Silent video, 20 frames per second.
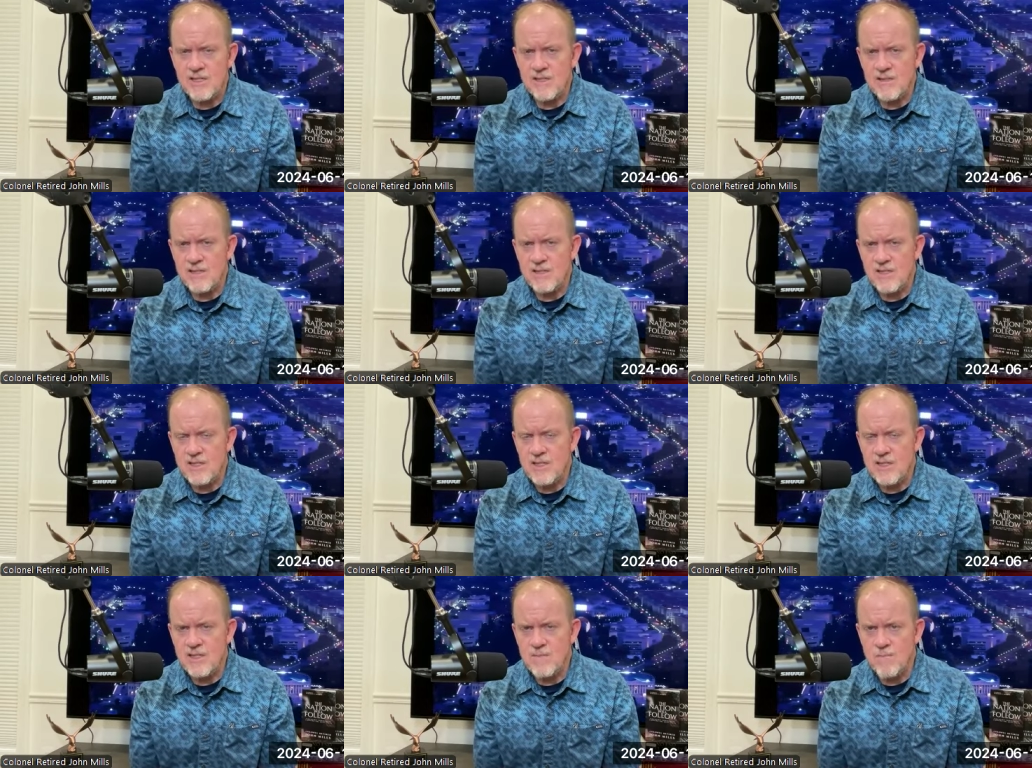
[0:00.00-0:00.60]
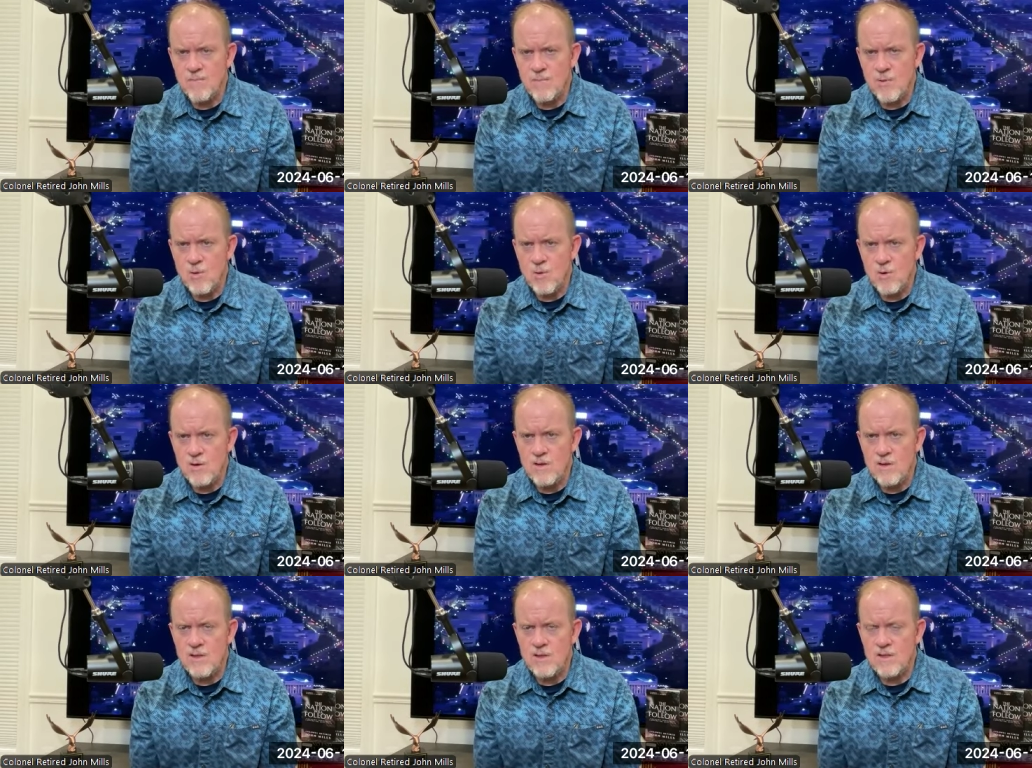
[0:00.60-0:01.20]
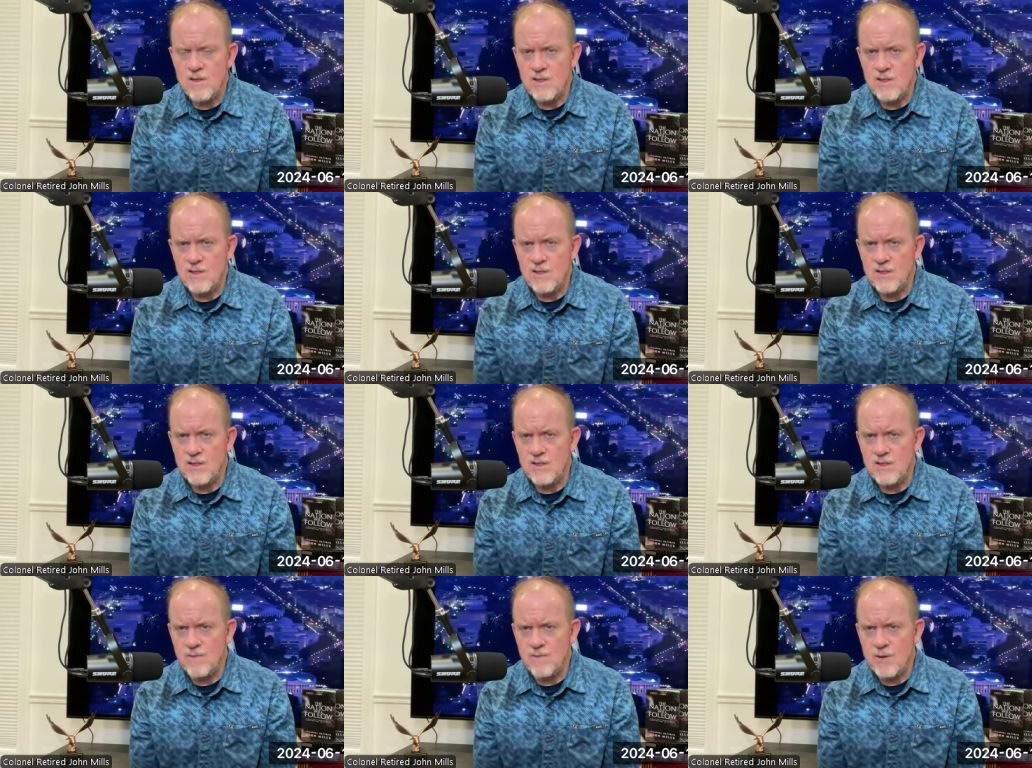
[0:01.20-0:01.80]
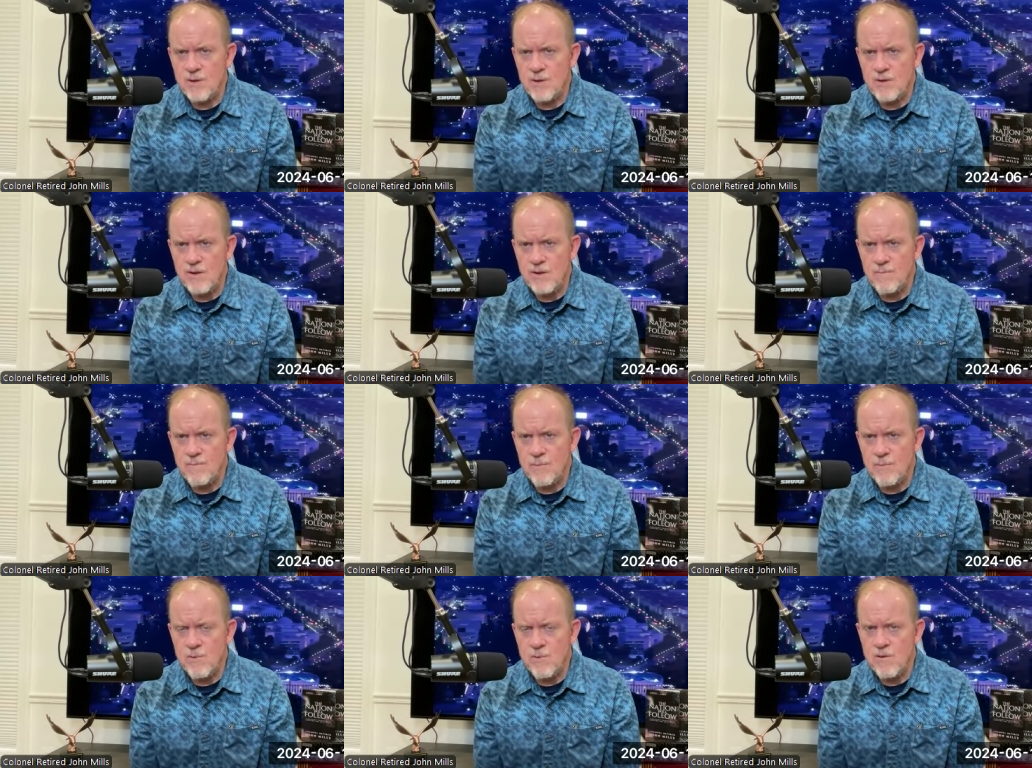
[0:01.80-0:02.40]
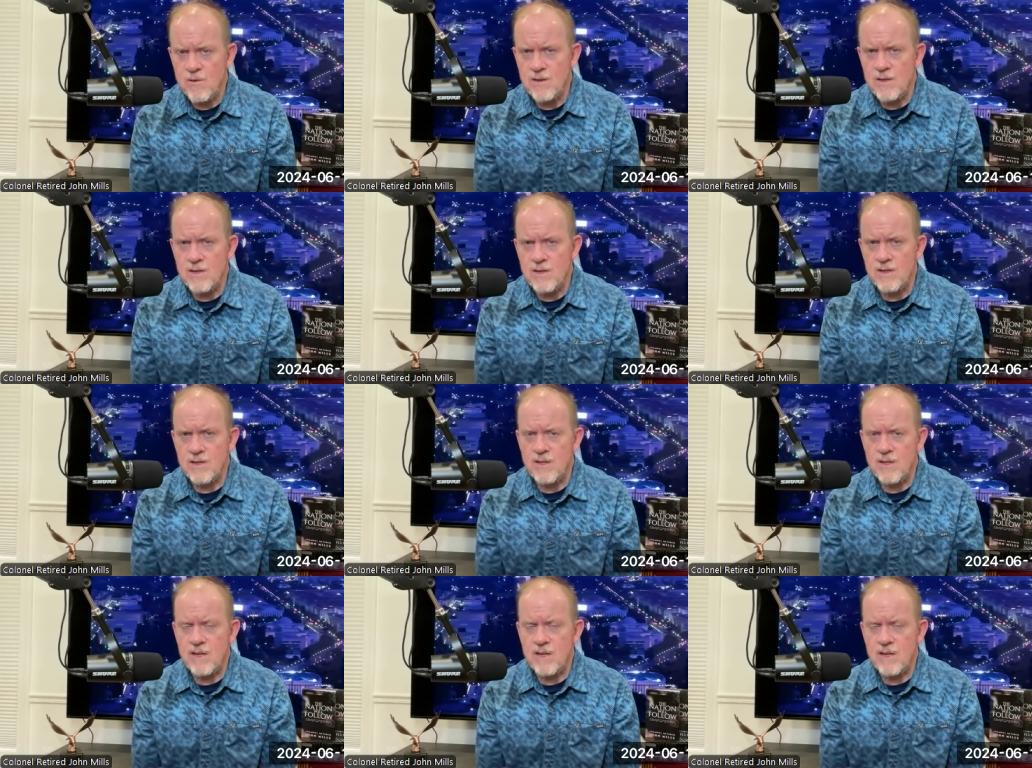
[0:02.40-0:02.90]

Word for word: Uh, this is important. Uh, this is very important.